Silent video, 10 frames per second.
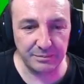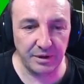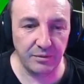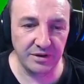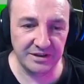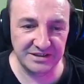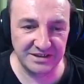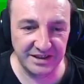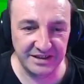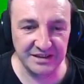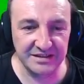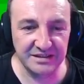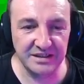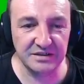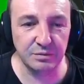by what I see.
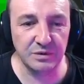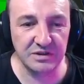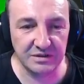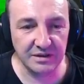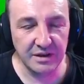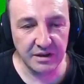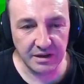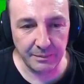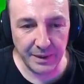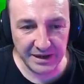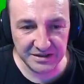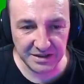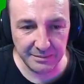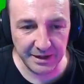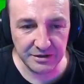This was, compared to the
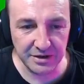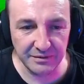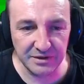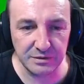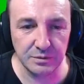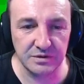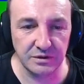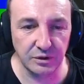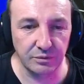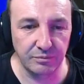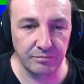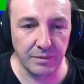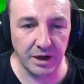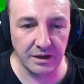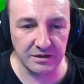Mega Drive, this was
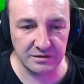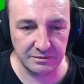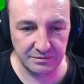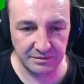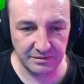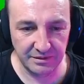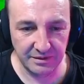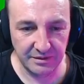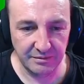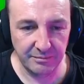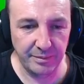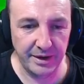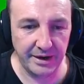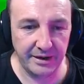miles better.